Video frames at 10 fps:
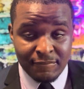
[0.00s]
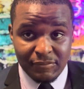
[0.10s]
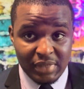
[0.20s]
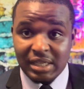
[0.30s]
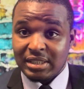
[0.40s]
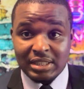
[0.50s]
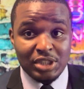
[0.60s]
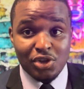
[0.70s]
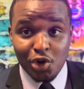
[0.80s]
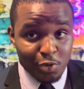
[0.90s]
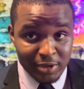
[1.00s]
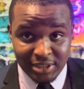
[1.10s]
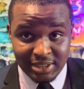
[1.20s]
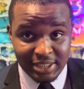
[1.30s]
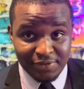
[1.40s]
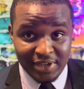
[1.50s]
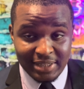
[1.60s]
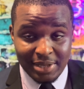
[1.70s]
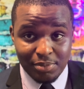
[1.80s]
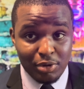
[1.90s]
Because no one is safe at
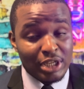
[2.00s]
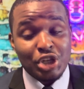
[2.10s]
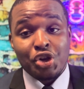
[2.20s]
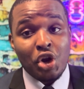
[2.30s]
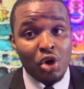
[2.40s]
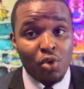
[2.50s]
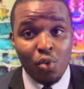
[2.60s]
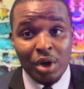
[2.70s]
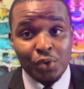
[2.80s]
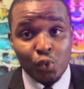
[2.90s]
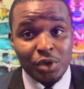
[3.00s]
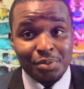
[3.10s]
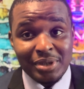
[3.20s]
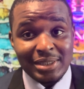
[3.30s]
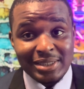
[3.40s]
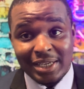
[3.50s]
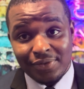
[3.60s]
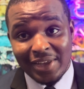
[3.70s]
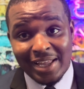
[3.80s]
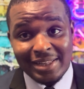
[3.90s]
that point. No one would be safe
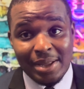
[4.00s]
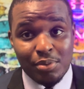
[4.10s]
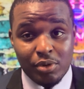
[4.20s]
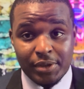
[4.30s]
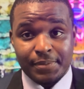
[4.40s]
at that point.